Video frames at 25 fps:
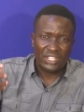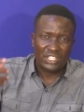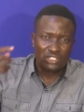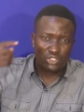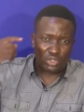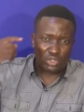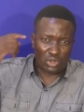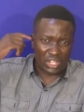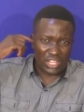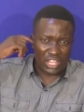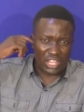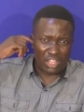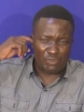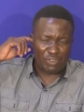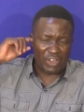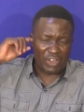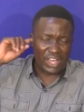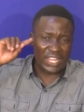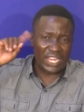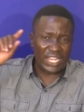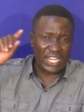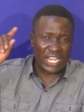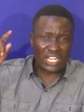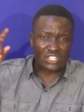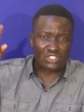You know the
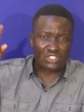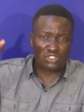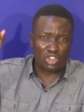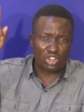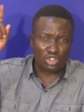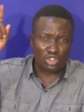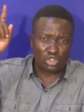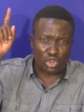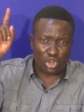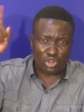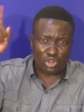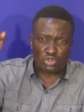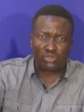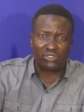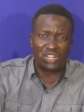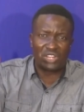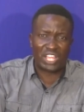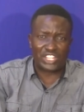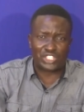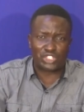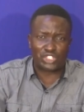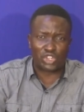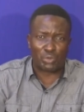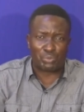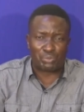father does not go to the
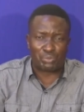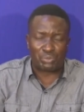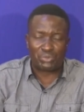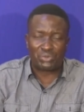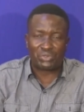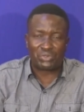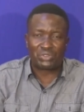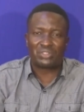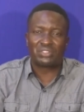shop.